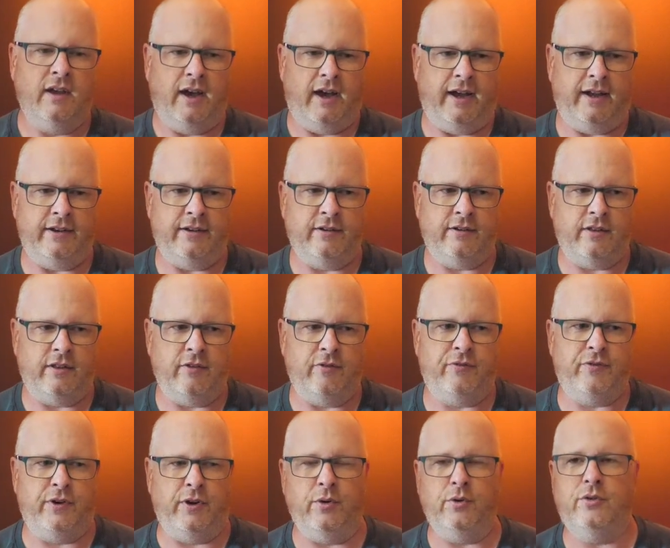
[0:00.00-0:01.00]
And the
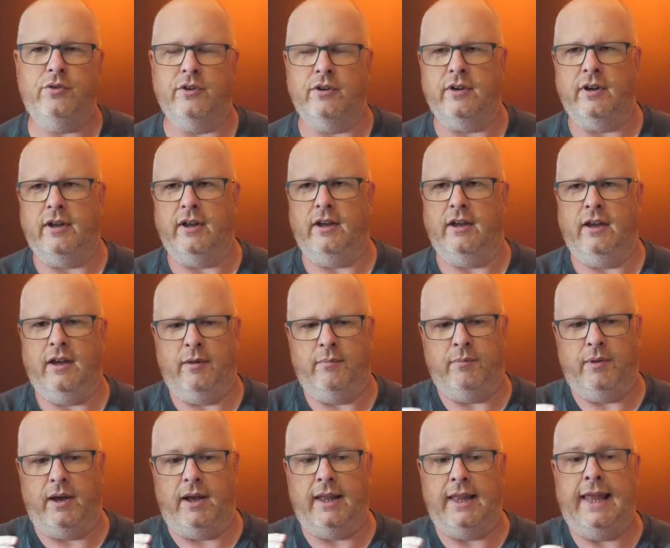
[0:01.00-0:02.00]
fusion
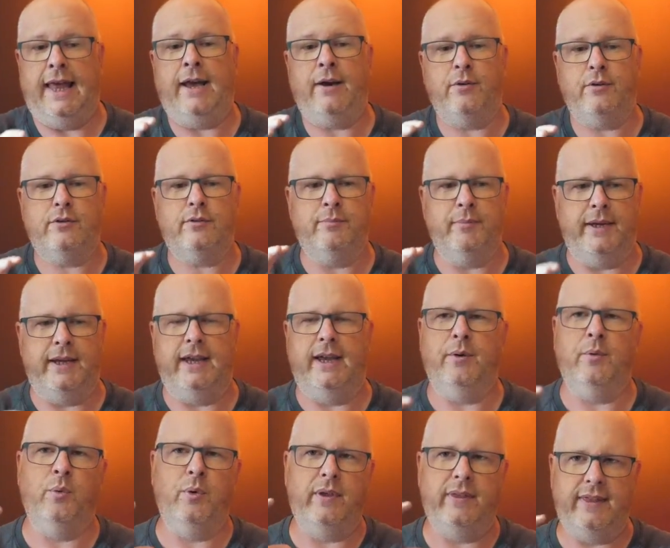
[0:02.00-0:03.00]
allows me
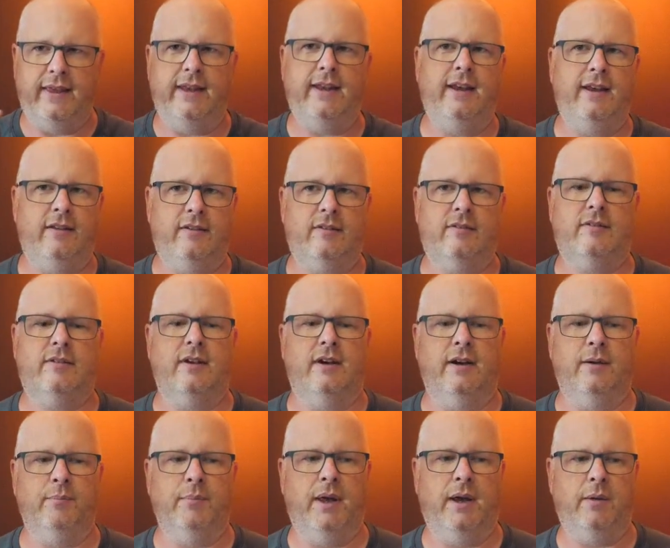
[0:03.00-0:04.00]
within its
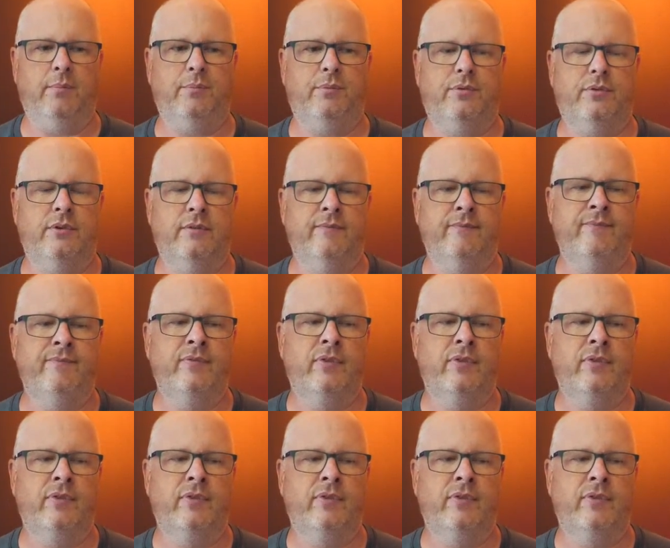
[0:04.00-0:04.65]
time lapse